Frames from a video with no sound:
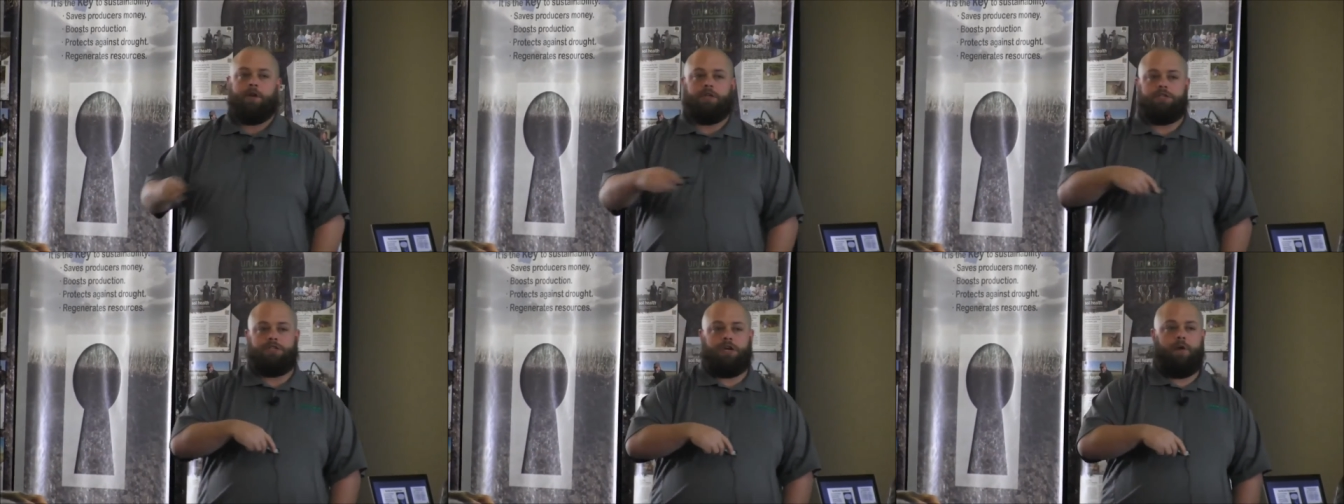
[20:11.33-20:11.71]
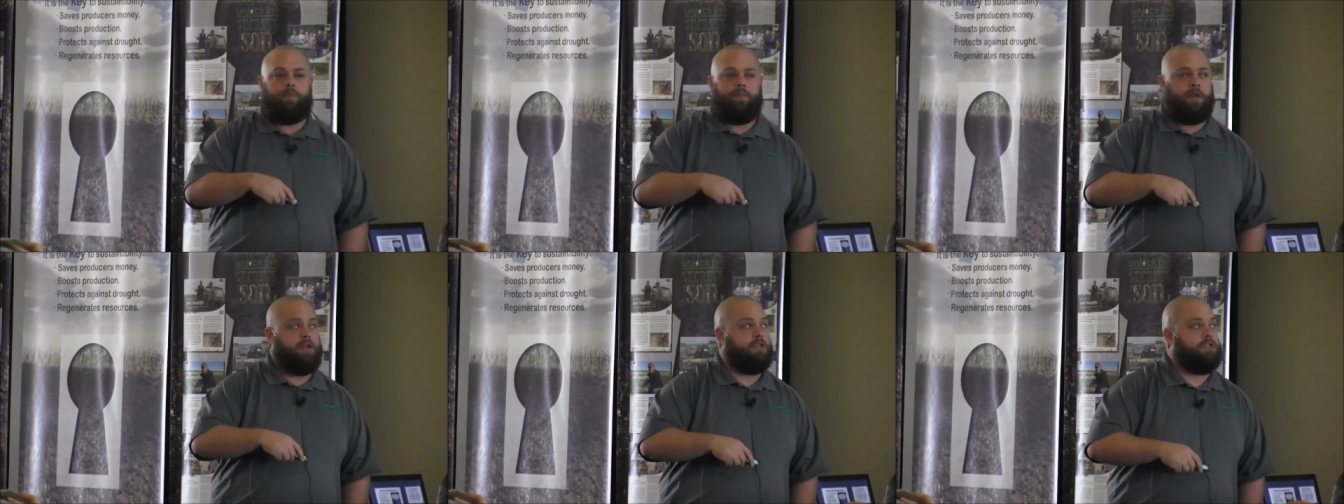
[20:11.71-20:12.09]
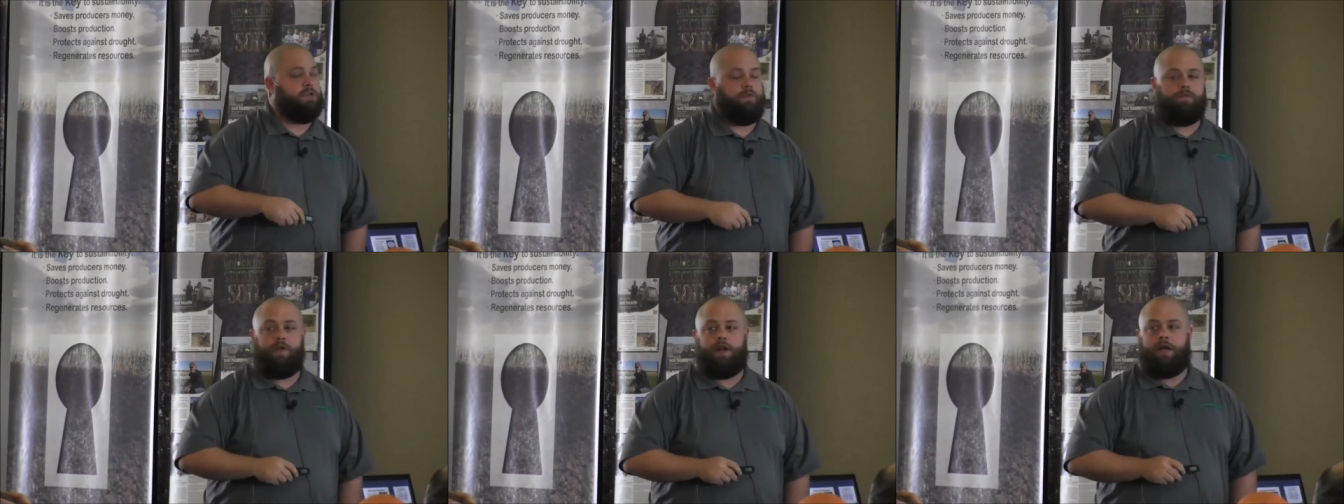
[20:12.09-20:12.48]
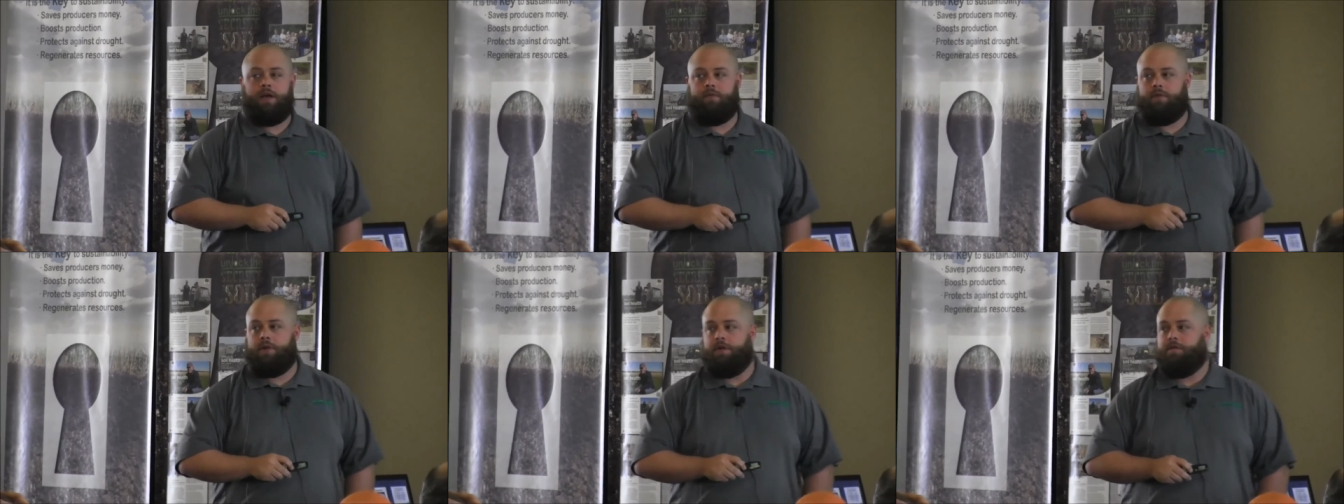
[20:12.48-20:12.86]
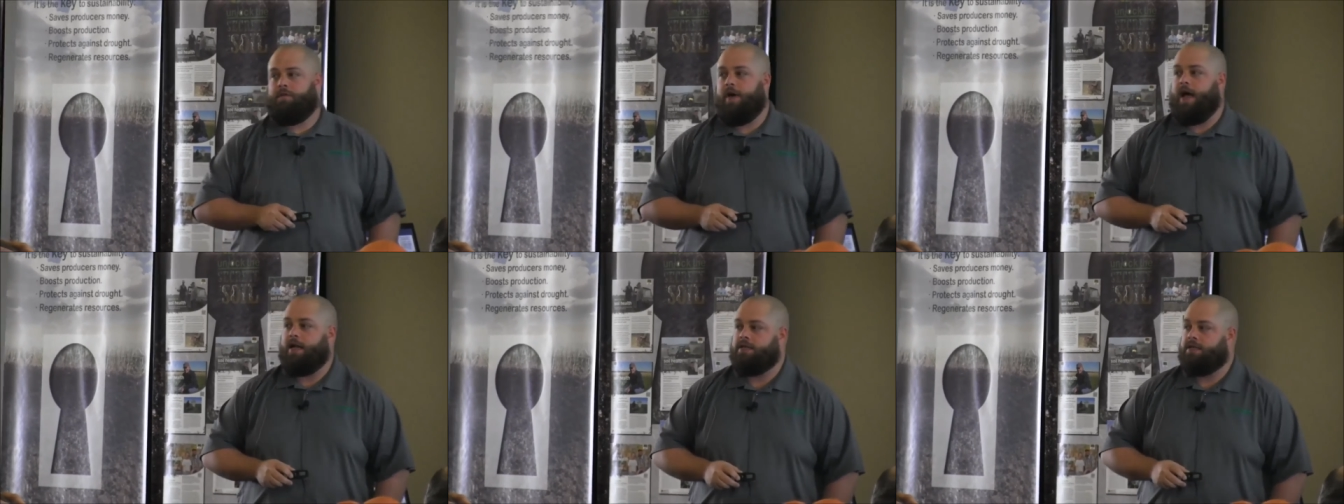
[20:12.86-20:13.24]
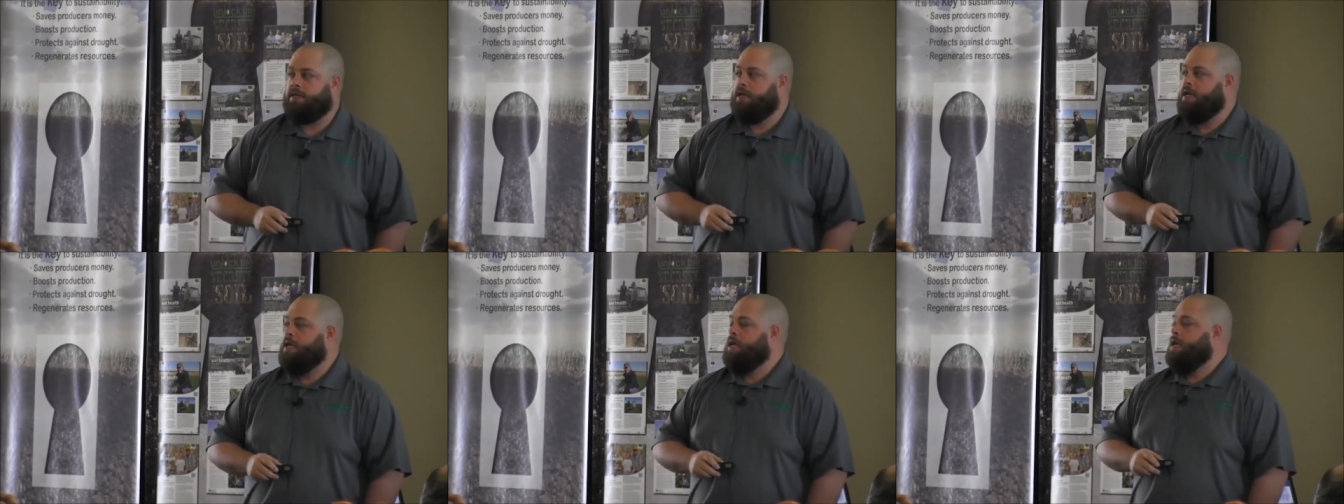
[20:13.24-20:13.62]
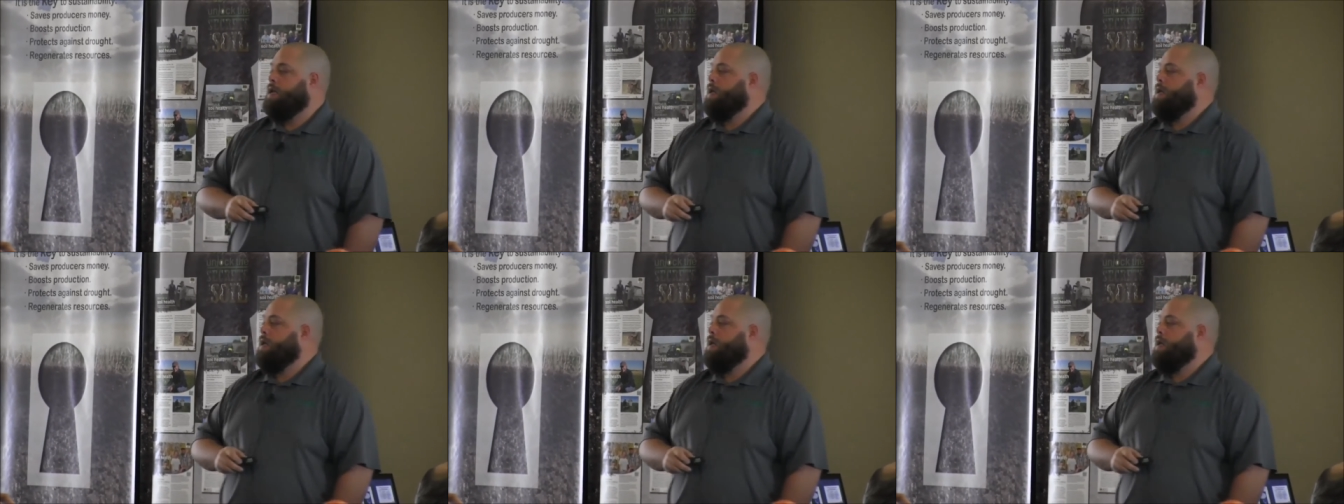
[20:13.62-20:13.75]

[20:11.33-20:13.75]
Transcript: I'm going to jump into Solvita really fast.